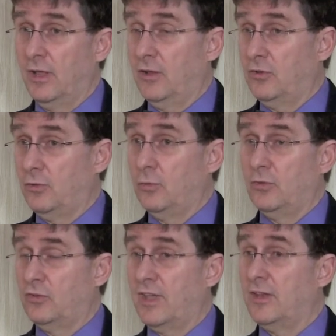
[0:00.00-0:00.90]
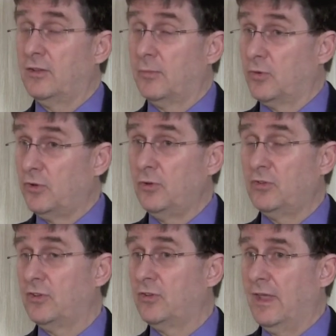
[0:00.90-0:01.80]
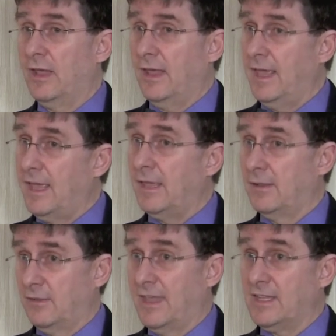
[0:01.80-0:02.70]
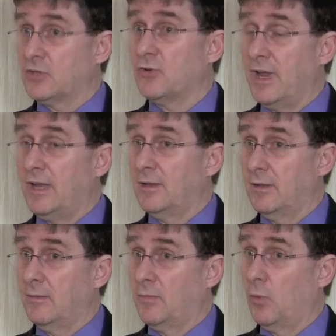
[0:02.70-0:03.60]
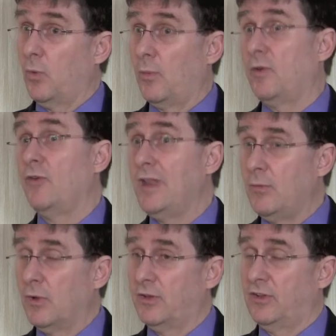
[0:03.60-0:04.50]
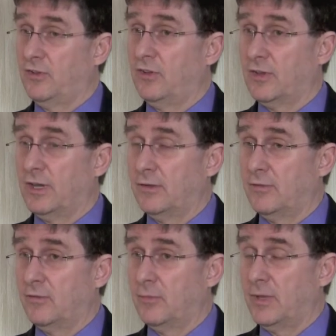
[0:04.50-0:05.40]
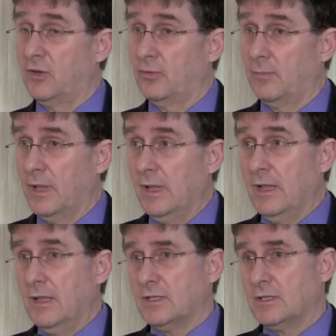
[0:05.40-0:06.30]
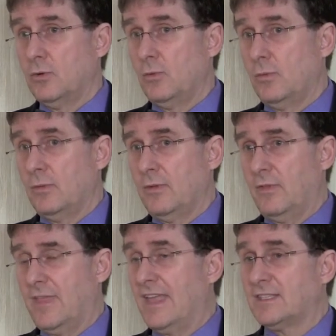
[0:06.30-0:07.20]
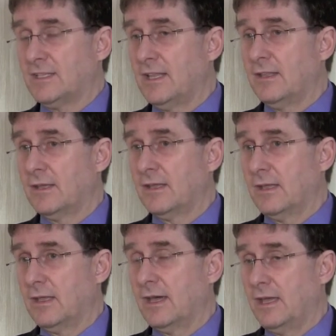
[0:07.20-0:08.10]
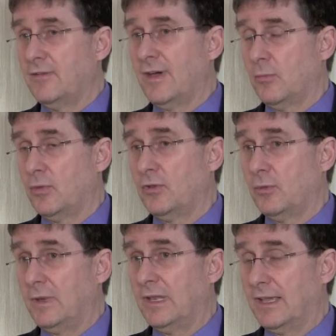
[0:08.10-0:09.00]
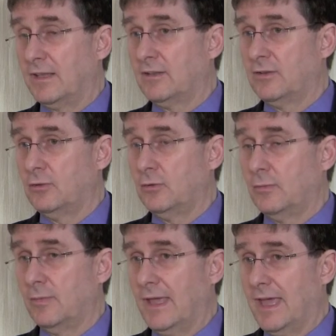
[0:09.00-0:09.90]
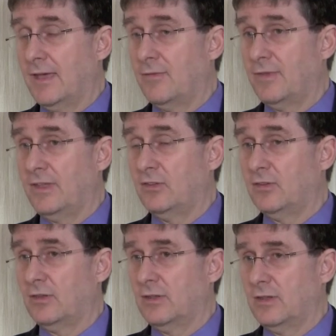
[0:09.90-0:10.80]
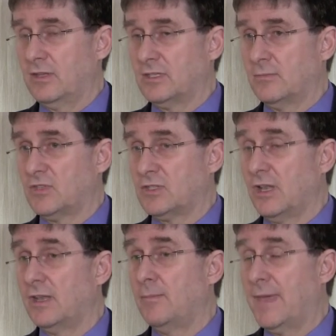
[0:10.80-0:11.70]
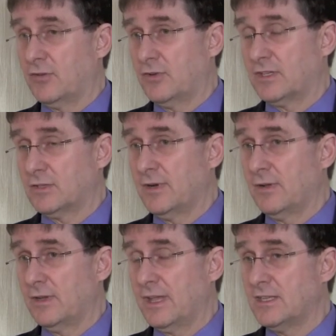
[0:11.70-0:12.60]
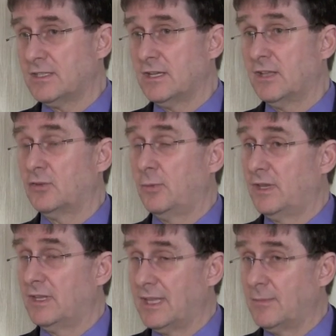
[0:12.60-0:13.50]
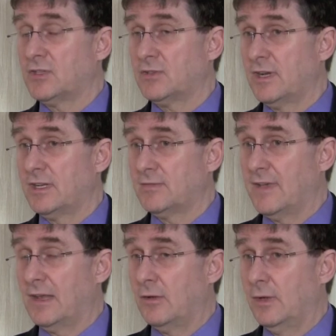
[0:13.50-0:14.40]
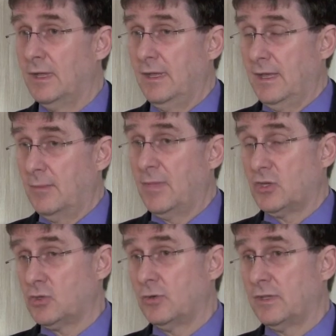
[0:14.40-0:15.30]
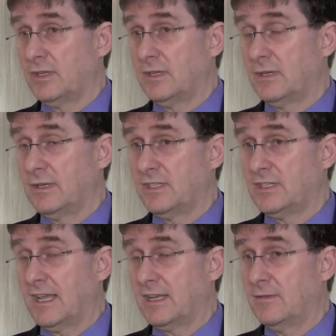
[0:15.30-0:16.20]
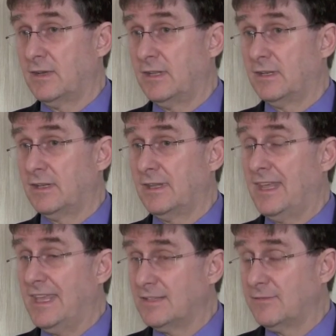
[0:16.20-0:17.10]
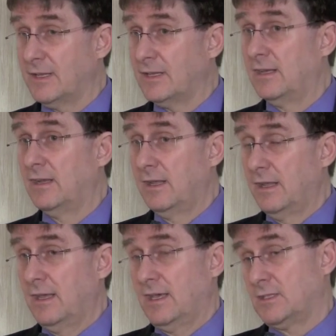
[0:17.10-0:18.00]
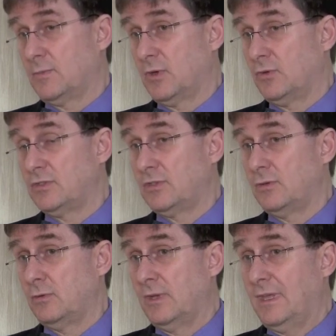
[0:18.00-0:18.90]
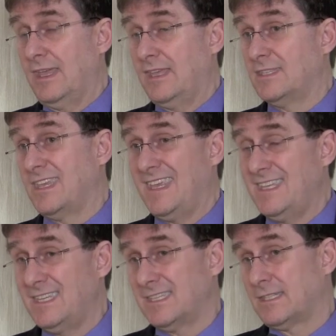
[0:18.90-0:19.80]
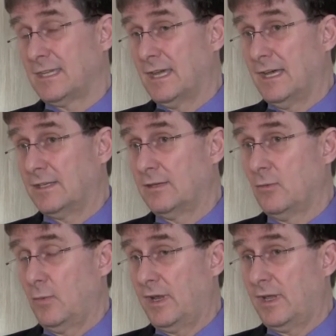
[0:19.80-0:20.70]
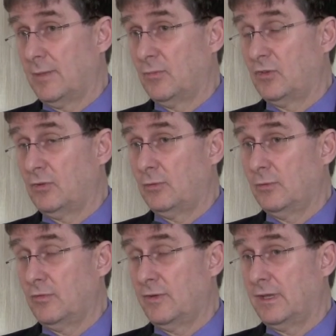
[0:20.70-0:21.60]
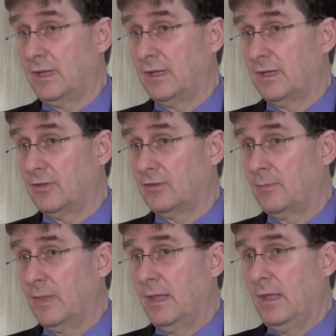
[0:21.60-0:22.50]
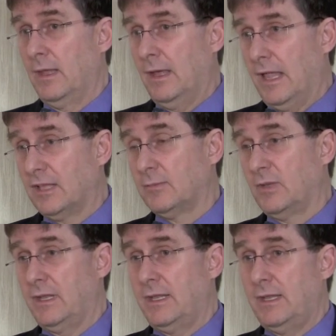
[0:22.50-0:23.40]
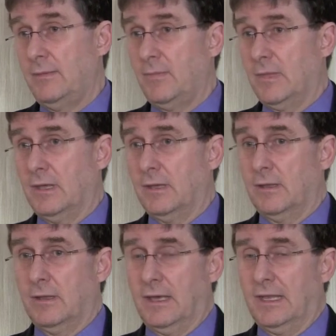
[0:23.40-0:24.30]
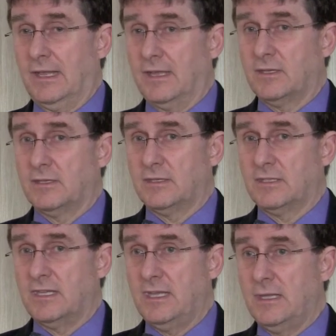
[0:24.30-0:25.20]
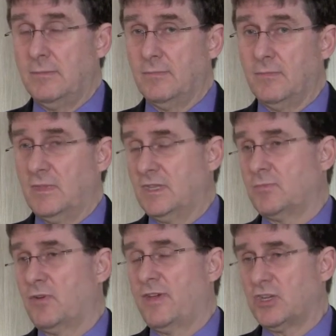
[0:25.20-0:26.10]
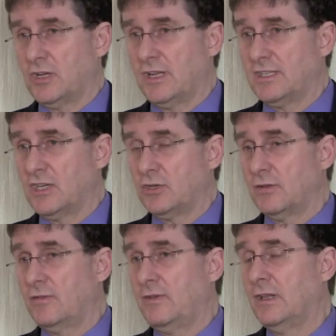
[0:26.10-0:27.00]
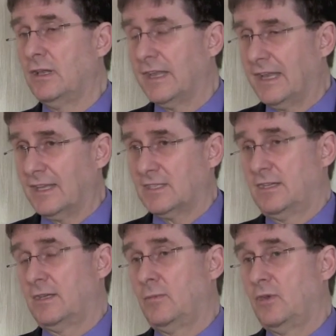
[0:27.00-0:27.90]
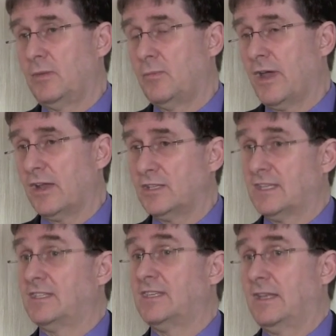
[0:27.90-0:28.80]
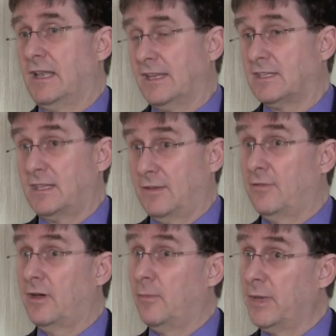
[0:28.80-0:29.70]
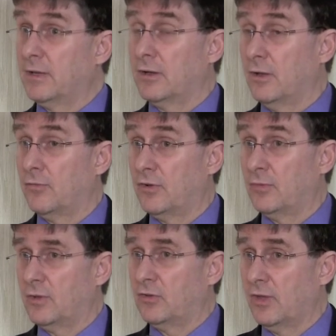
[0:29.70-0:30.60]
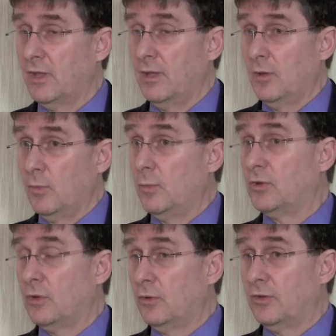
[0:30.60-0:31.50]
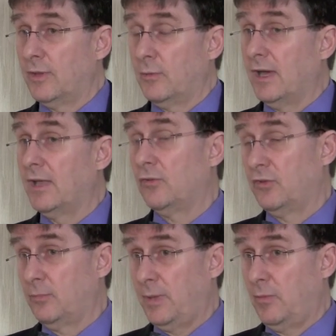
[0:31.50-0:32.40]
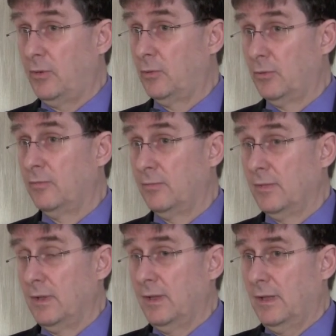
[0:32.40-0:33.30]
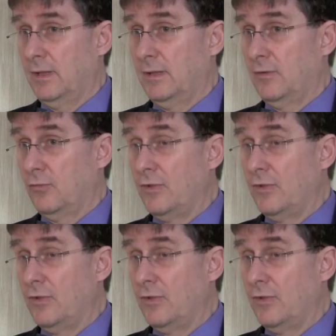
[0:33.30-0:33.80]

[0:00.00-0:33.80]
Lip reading: to say to the producers, hey, that's great, but what we really want is this kind of information. So that's another kind of output that we'd like to have, is some solid metrics around Kstar so we can demonstrate its value and make sure that it's an activity that is funded as opposed to is the easiest to cut when it comes to funding cuts. Ultimately, I'd like to see this professionalization of the field. I'd like to see a community practice. I'd like to see a far bigger conference, because we were told that there were hundreds of people who would have